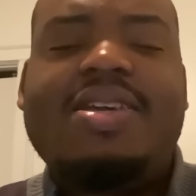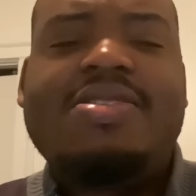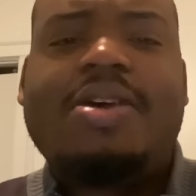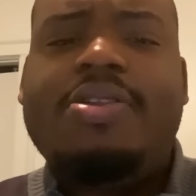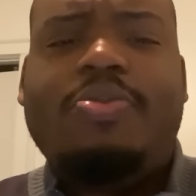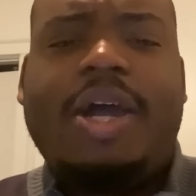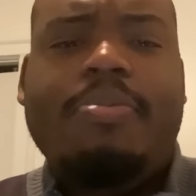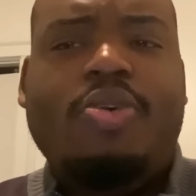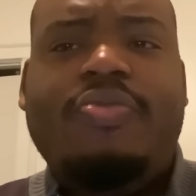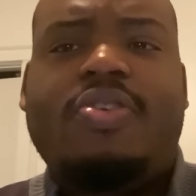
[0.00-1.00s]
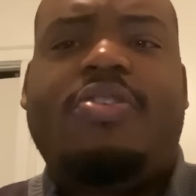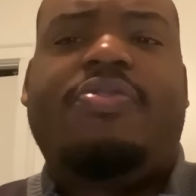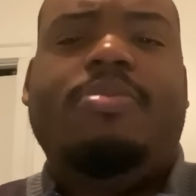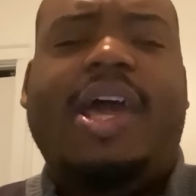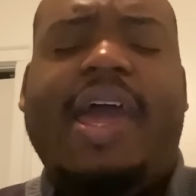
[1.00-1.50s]
anyway, moving on
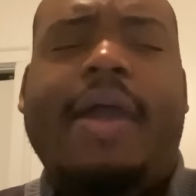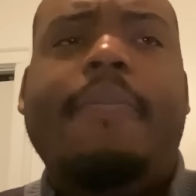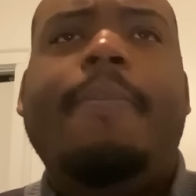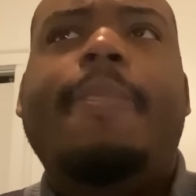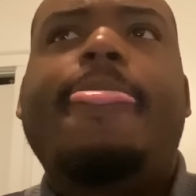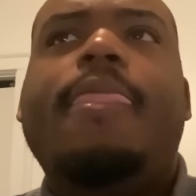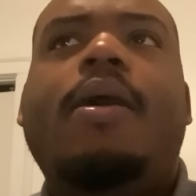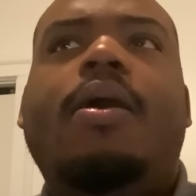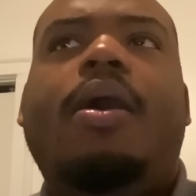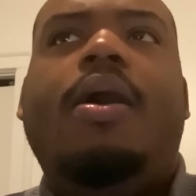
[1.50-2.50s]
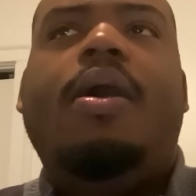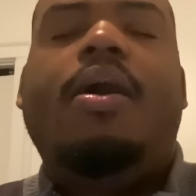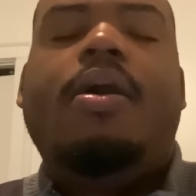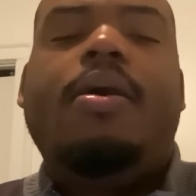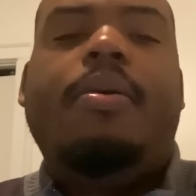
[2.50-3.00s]
from that.
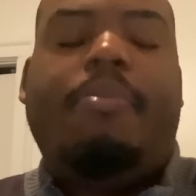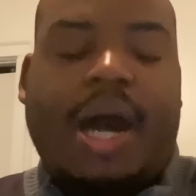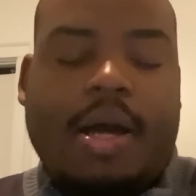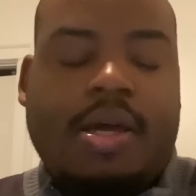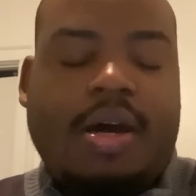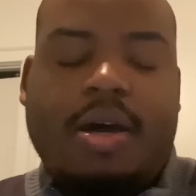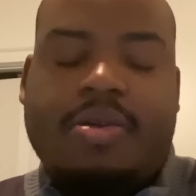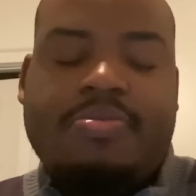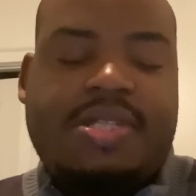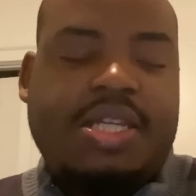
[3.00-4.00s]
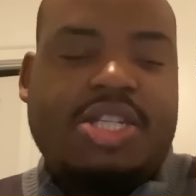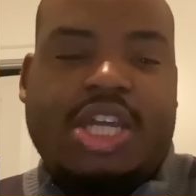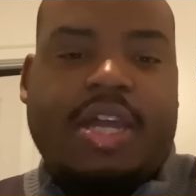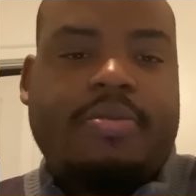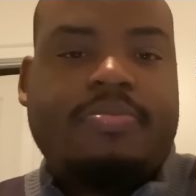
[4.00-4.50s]
My
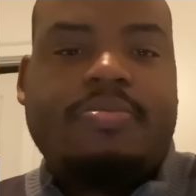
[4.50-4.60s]
TJ.